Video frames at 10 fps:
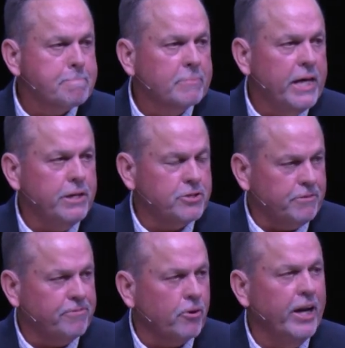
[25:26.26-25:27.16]
He is the
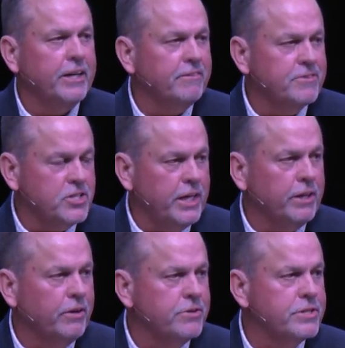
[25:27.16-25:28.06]
friend of
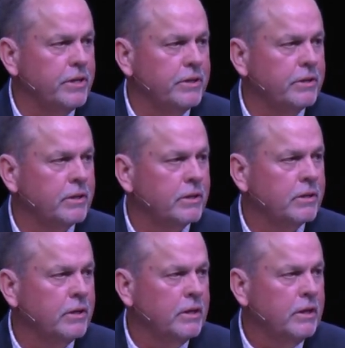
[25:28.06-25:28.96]
sinners.
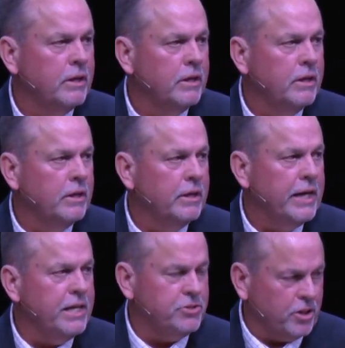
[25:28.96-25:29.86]

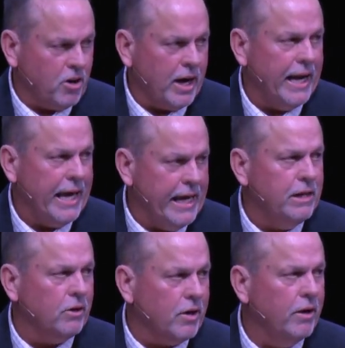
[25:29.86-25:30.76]
He's the great
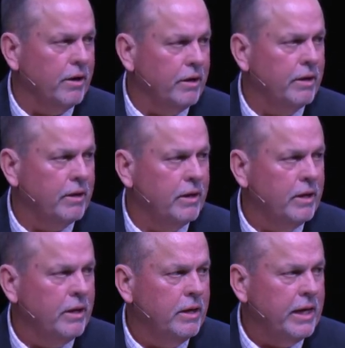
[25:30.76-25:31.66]
healer.
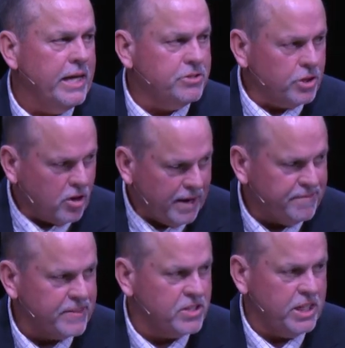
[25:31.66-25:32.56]
He's the great
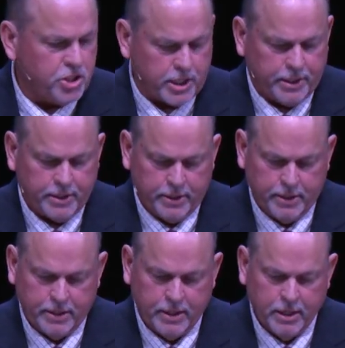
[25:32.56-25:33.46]
physician.
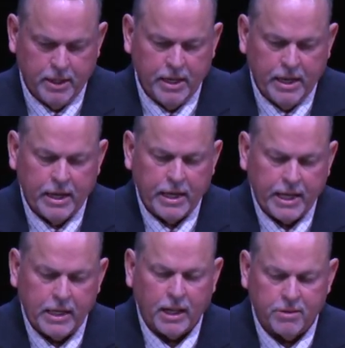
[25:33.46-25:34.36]
And
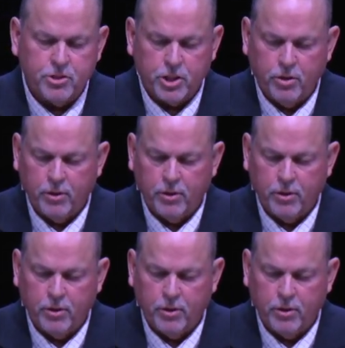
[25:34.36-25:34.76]
He loves you.